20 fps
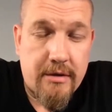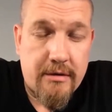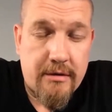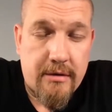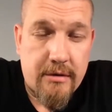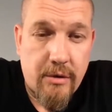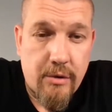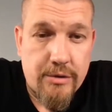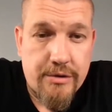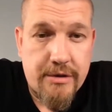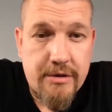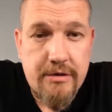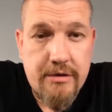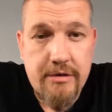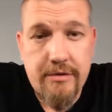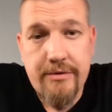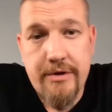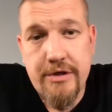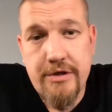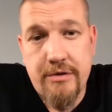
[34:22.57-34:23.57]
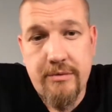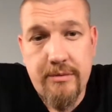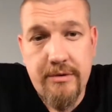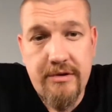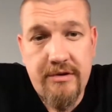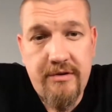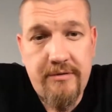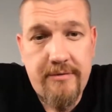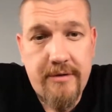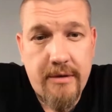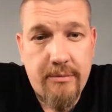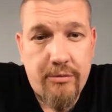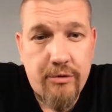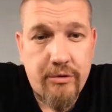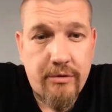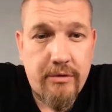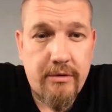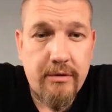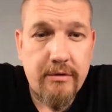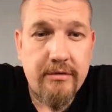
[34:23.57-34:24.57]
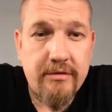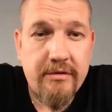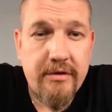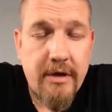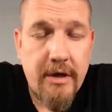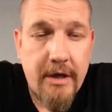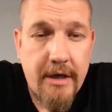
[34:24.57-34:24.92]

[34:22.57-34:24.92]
closer integration with DeFi protocols,